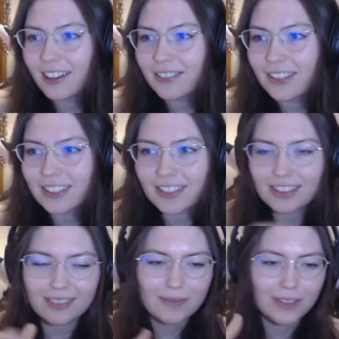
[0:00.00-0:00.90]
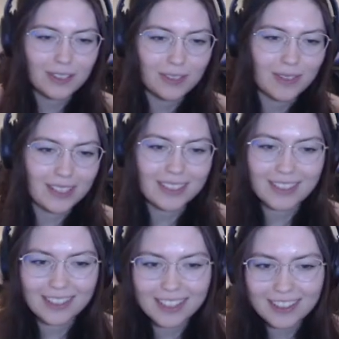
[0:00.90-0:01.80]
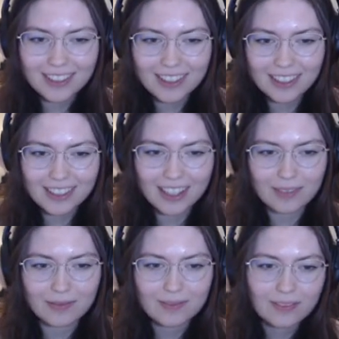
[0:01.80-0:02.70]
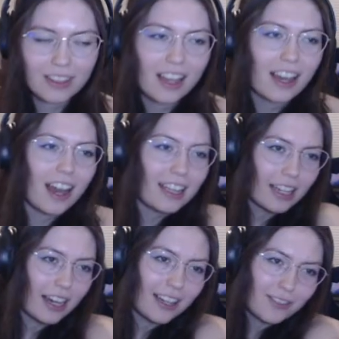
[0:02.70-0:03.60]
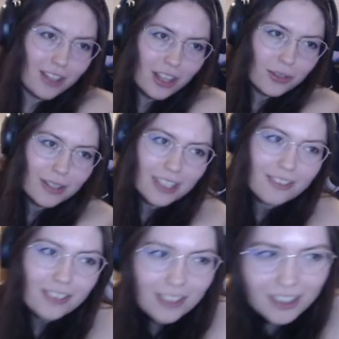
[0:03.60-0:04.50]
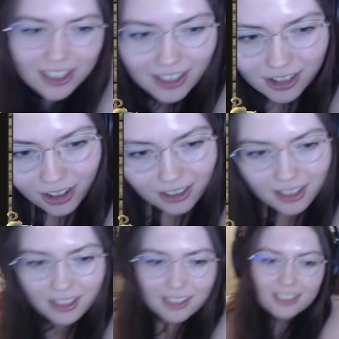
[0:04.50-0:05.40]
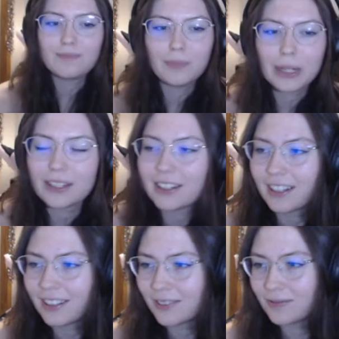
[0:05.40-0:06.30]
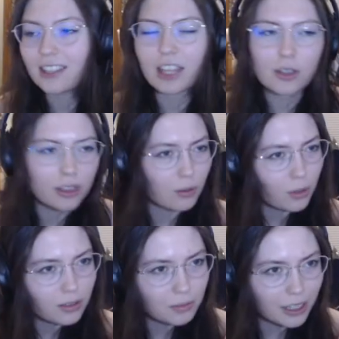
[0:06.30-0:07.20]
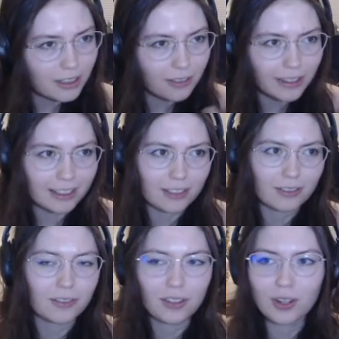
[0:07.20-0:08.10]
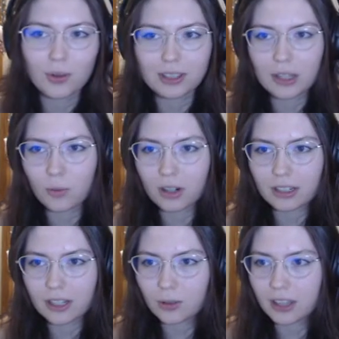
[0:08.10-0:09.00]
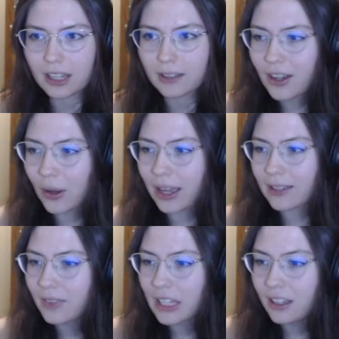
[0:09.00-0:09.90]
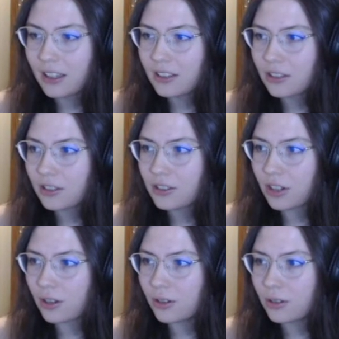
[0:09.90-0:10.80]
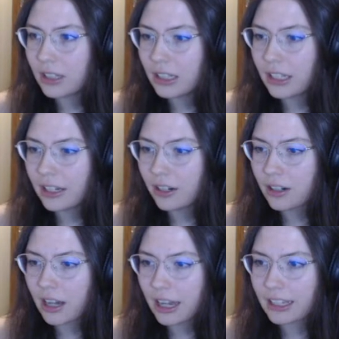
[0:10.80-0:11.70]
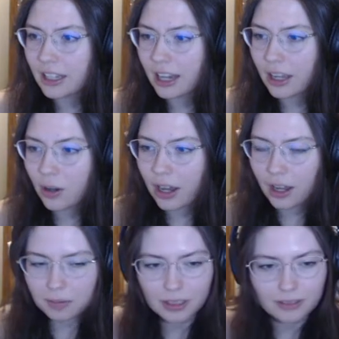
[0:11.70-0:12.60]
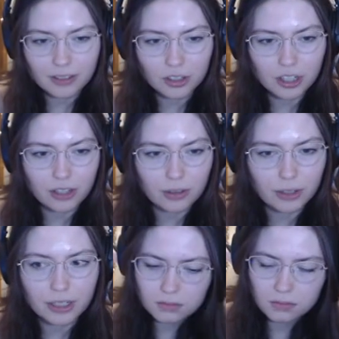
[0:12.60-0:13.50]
He just puts his pieces in the same. I have like 3 different Lee chess alts, but they wouldn't be effective if you knew what they were now, would they? Okay, so here I opted for G3.